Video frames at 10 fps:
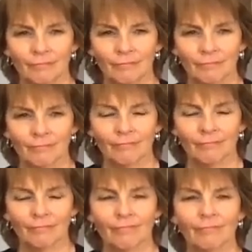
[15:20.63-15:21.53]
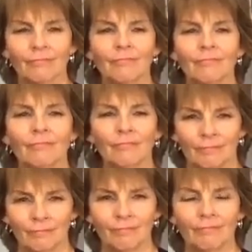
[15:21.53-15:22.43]

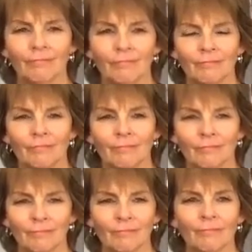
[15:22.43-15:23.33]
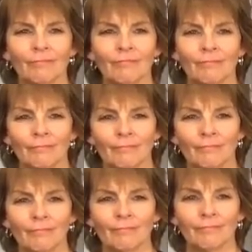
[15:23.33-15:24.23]

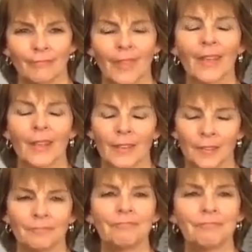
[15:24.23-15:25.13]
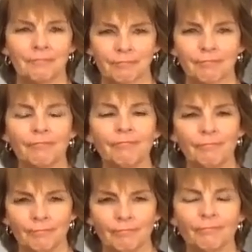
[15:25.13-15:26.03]

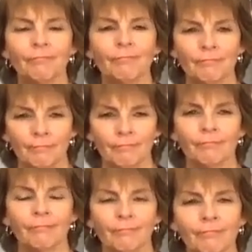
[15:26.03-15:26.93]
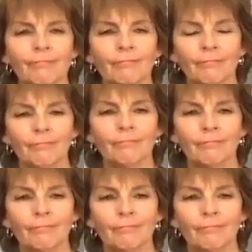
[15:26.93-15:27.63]
(not speaking)